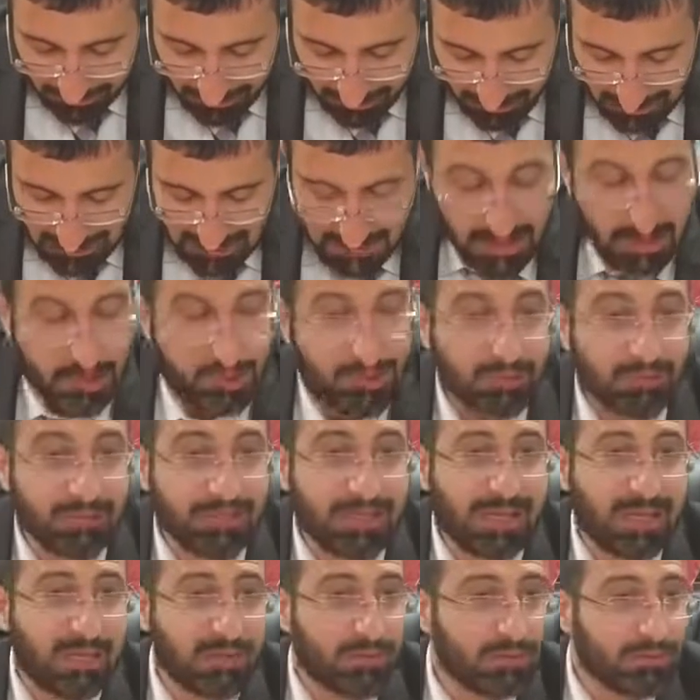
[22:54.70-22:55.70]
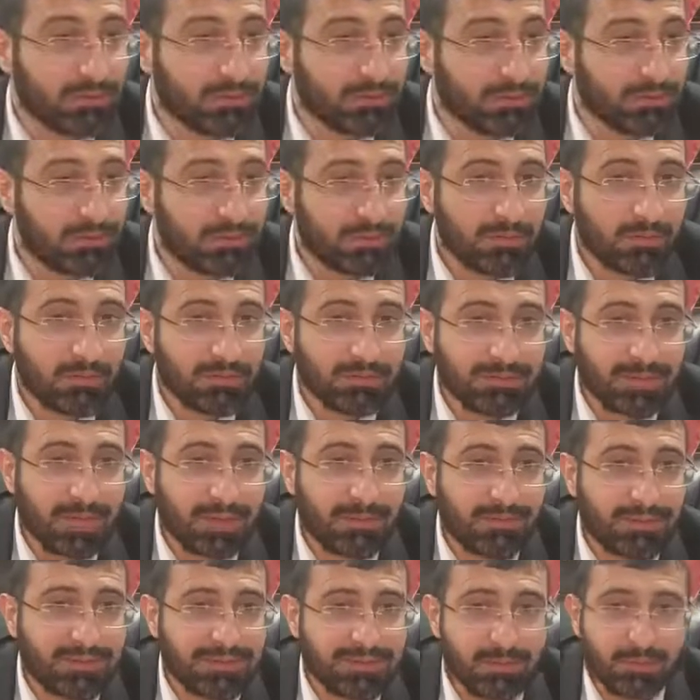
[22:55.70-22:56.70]
means lashon chalon.
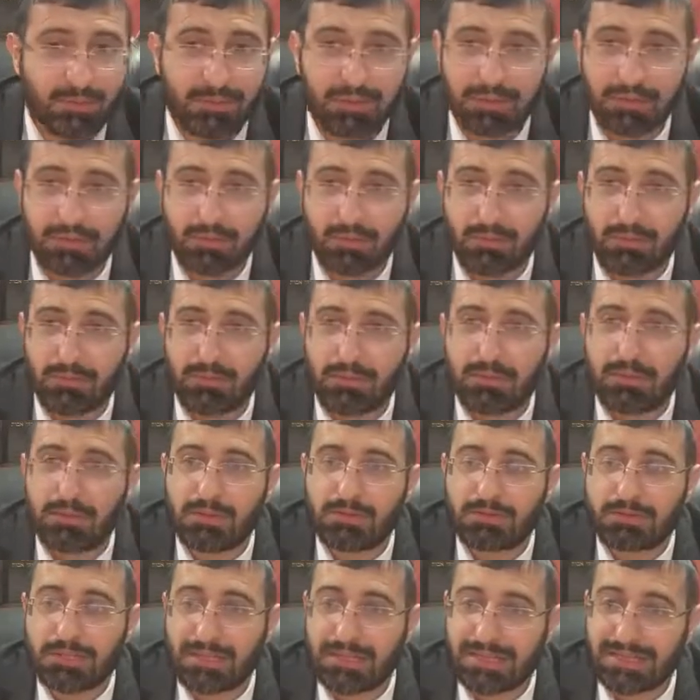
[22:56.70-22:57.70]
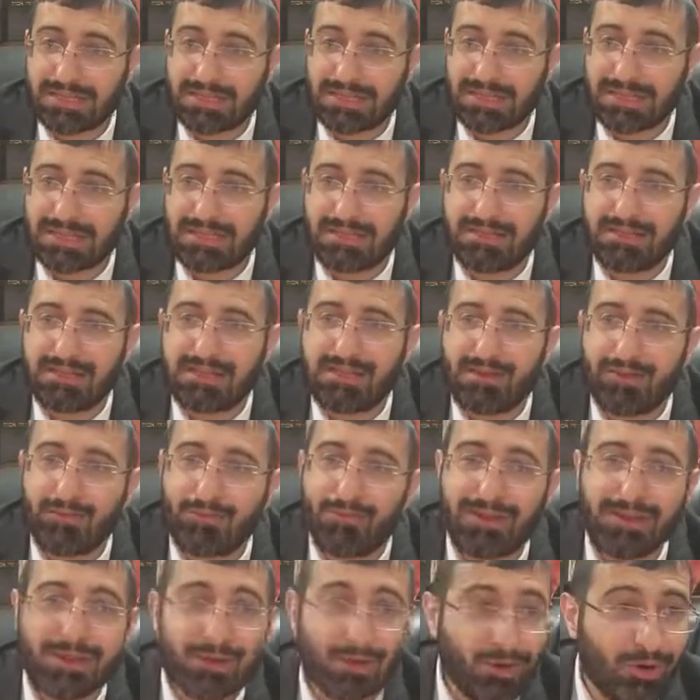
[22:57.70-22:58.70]
That means a window. So again,
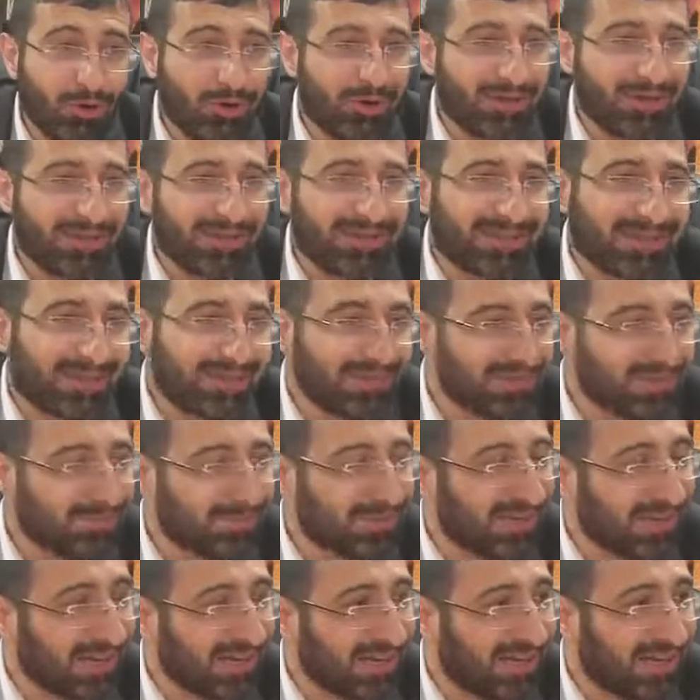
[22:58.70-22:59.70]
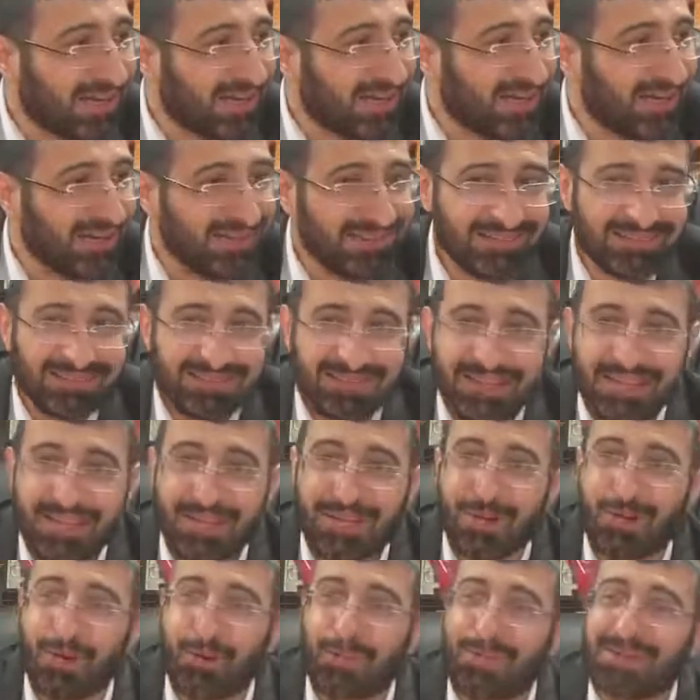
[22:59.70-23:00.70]
when Kohen gives bracha,
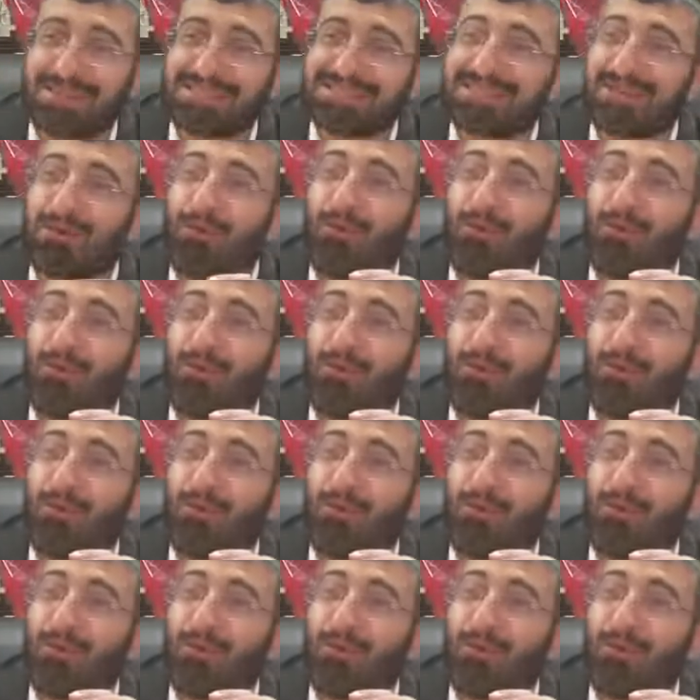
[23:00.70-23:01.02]
he opens a